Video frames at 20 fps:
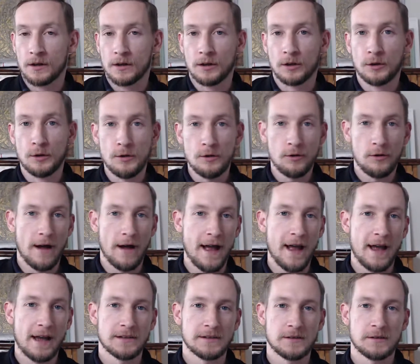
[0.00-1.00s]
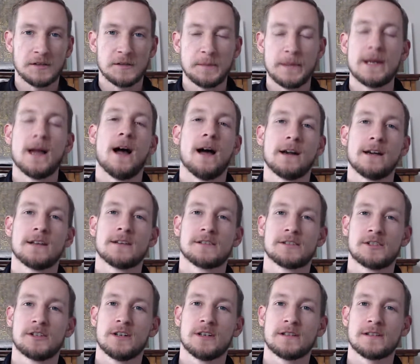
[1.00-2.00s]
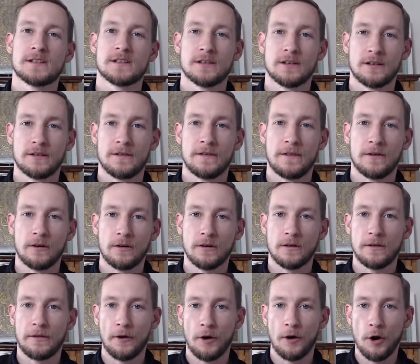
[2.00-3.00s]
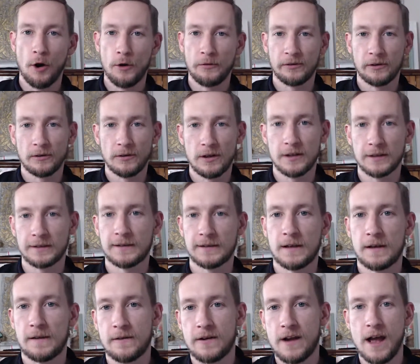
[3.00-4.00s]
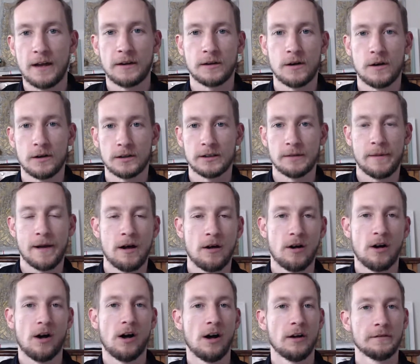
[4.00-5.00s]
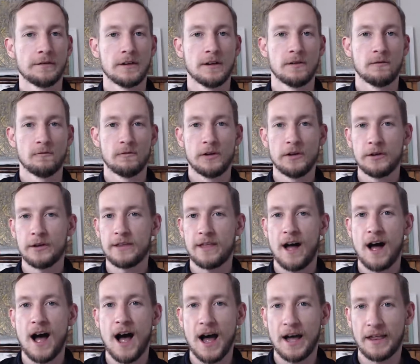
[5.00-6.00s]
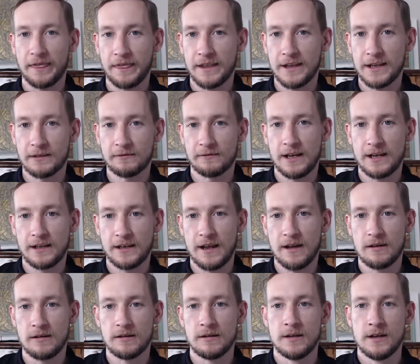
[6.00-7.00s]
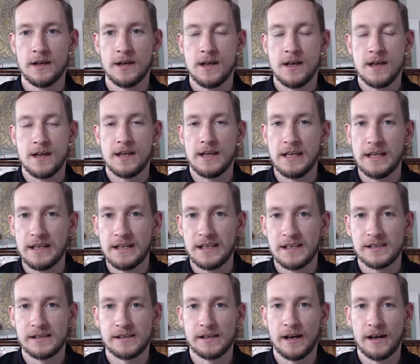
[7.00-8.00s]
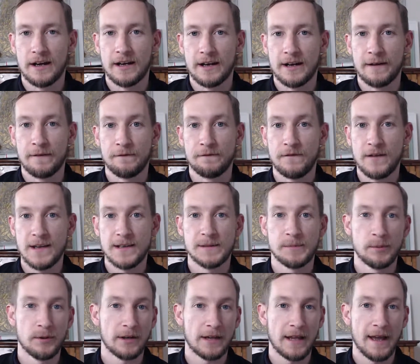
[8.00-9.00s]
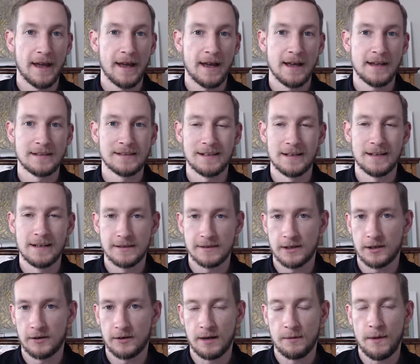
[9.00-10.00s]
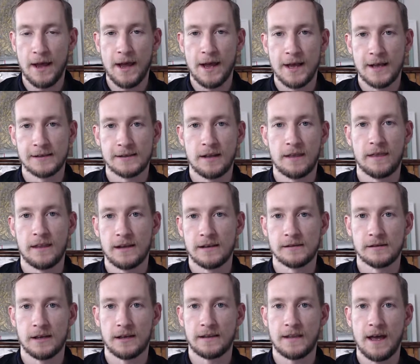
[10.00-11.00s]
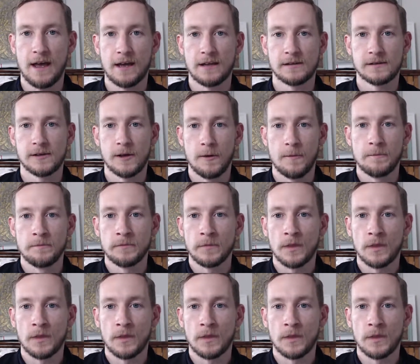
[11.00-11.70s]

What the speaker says: Google Ads, let's be honest, just they're overlooked. They're not talked about often. Really, the hot thing right now is Facebook ads, Instagram ads, things like that. So